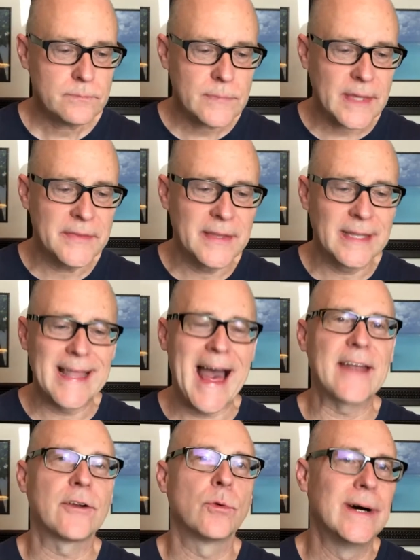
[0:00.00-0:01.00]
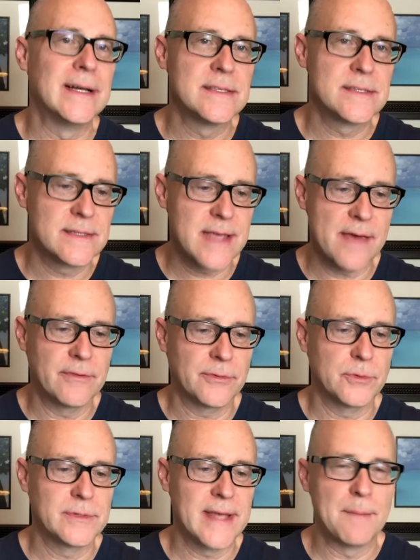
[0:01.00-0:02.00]
The latter ones, 7
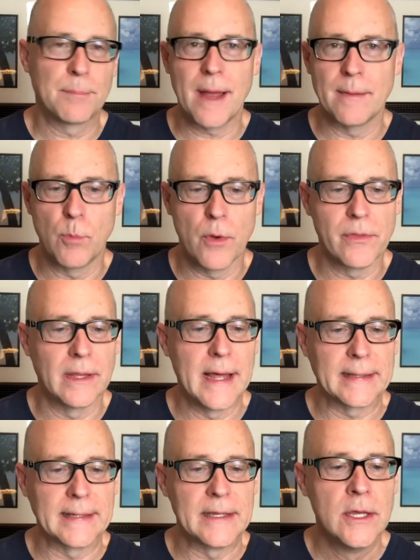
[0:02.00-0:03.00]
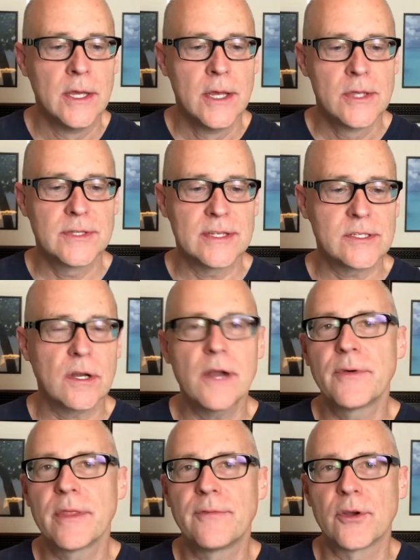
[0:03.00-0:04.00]
through 10, probably more than likely. So let's start off
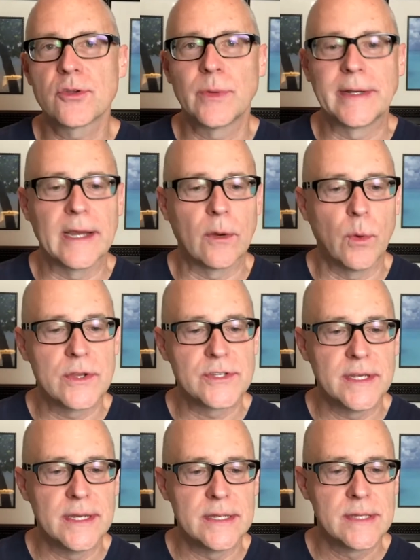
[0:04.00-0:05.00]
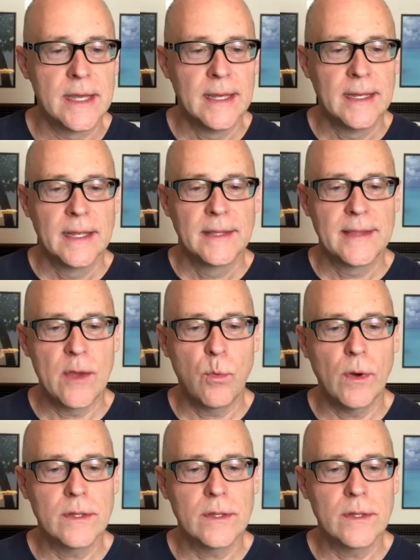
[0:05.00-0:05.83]
with the first one here, which is they want